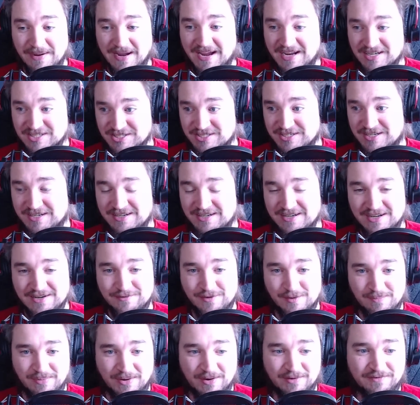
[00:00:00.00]
passionate
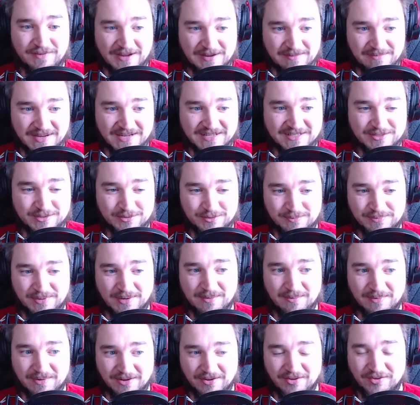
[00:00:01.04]
football fan base who would
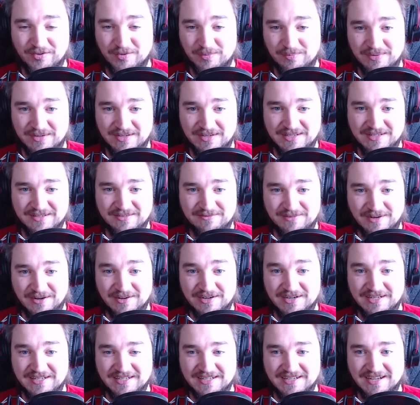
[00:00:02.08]
probably also be
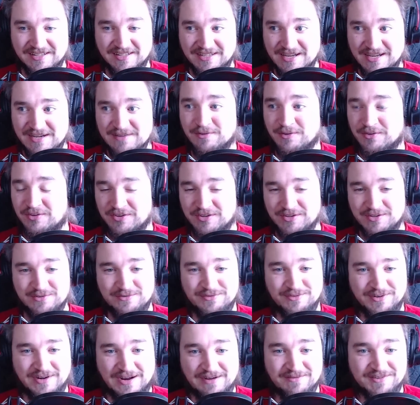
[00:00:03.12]
very thankful to you
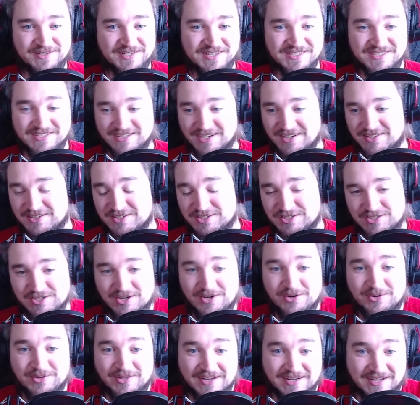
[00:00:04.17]
for advertising on the
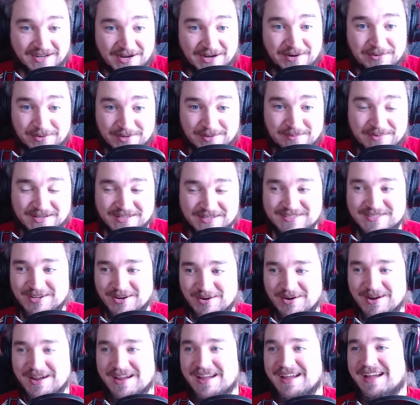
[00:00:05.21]
show like I would be.
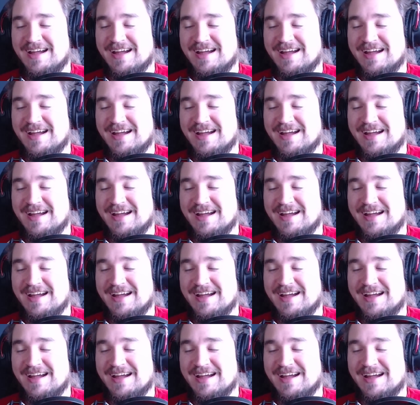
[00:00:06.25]
So